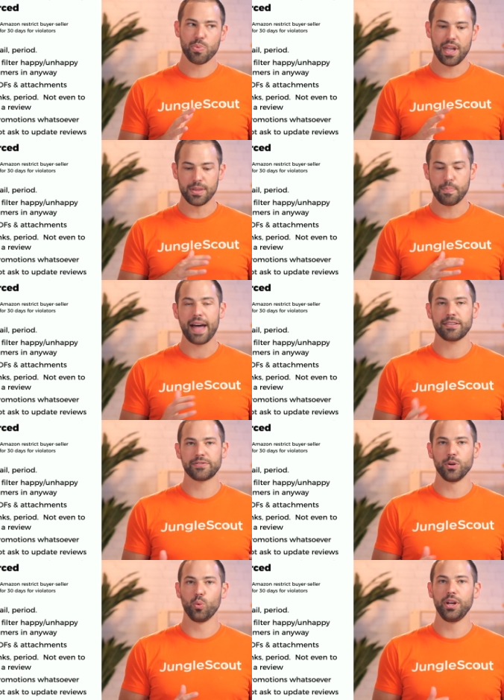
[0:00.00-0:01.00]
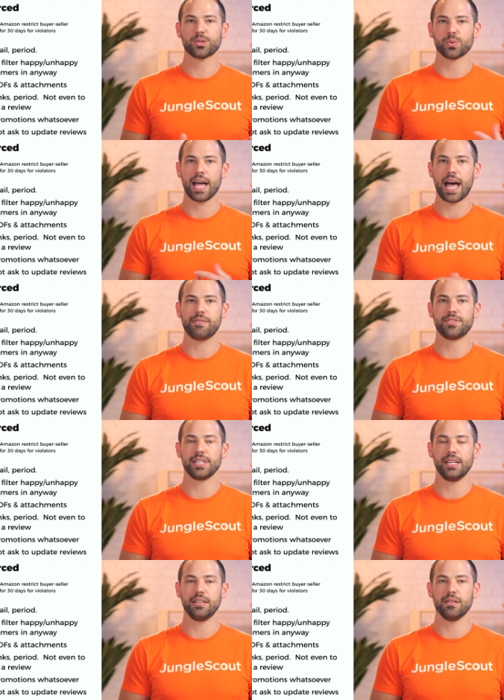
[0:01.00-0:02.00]
In the past few weeks, we have
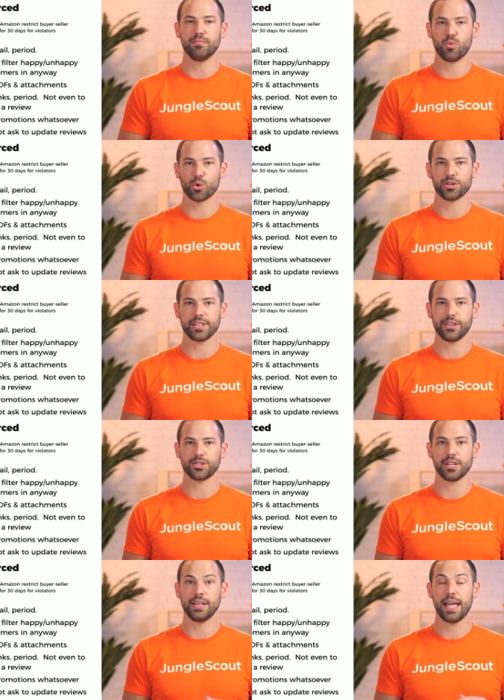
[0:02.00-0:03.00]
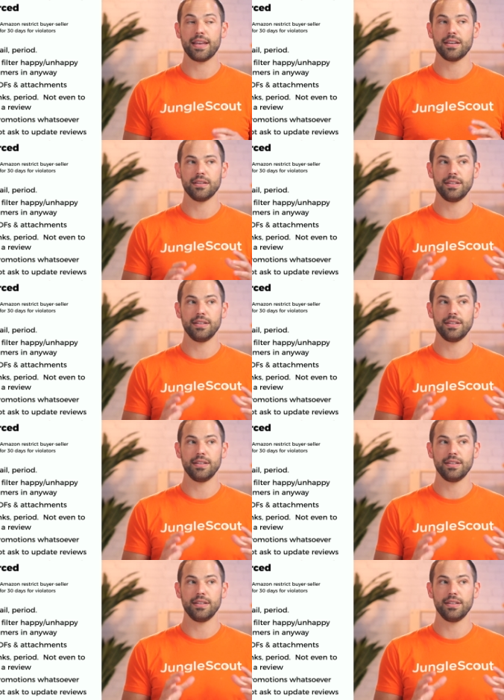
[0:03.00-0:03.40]
seen more sellers, again,